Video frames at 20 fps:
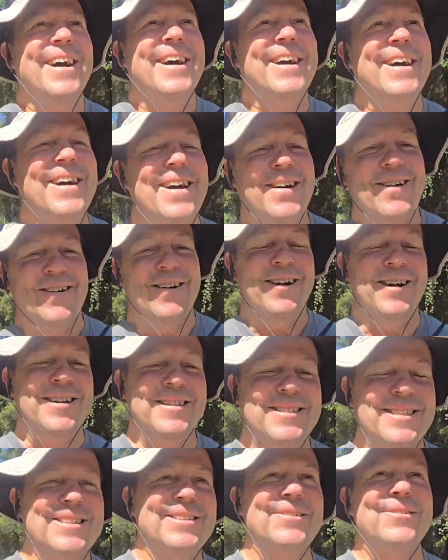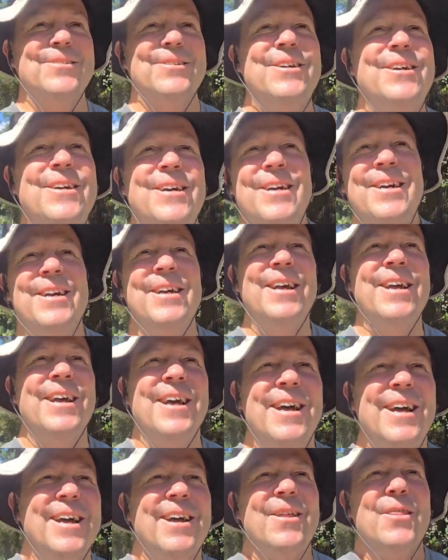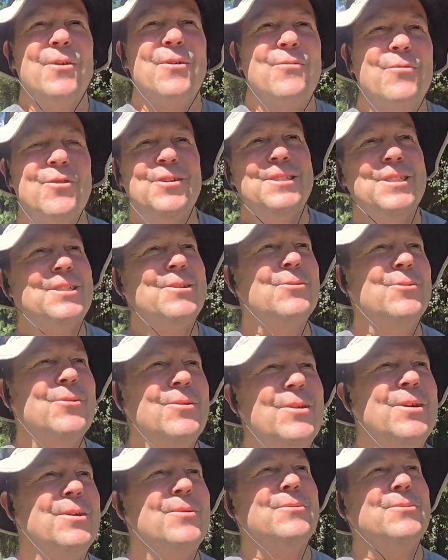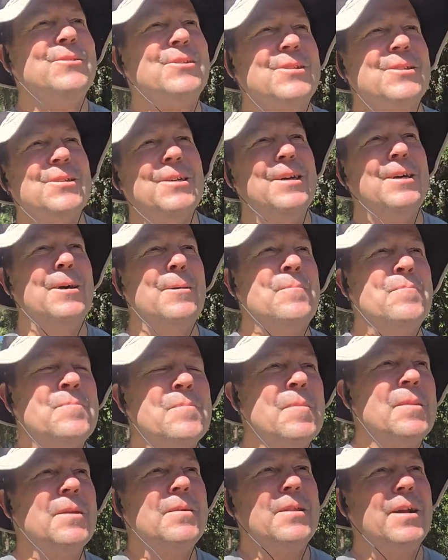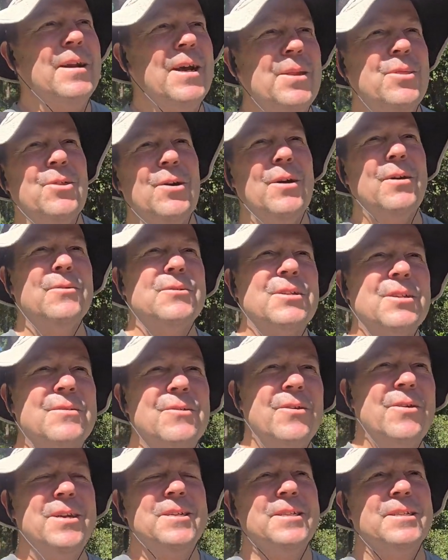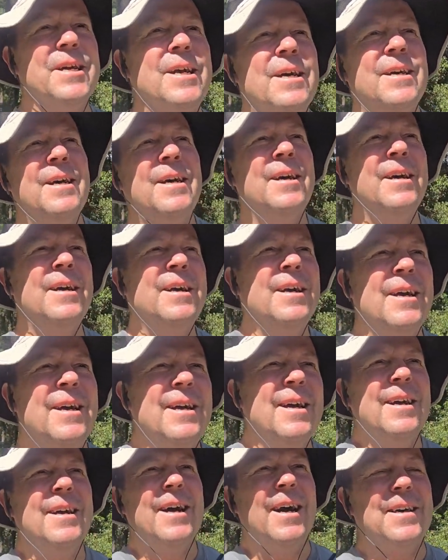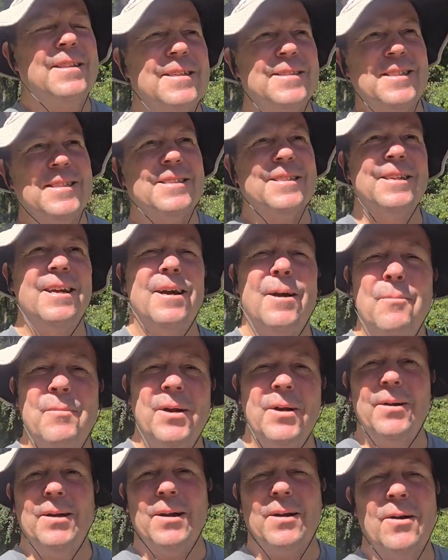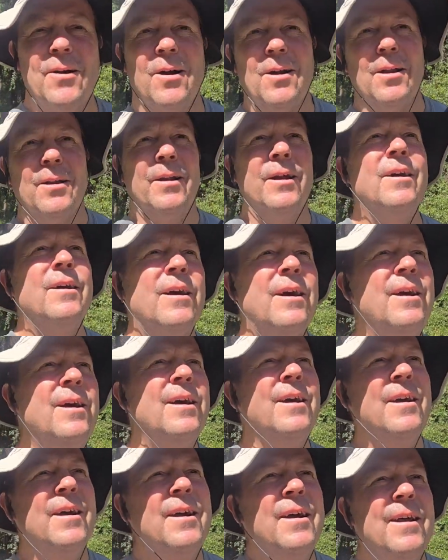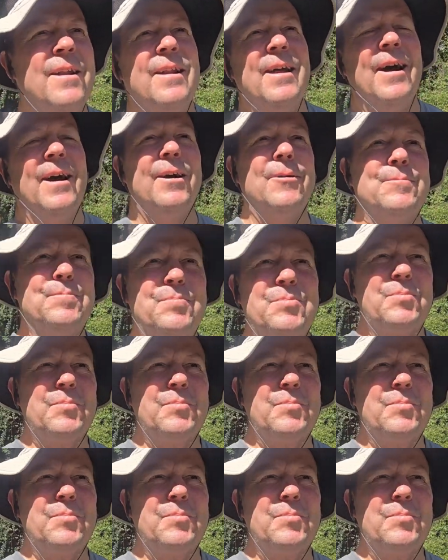All right, so the first story was that I thought was crazy. This is Merrick Garland. Now,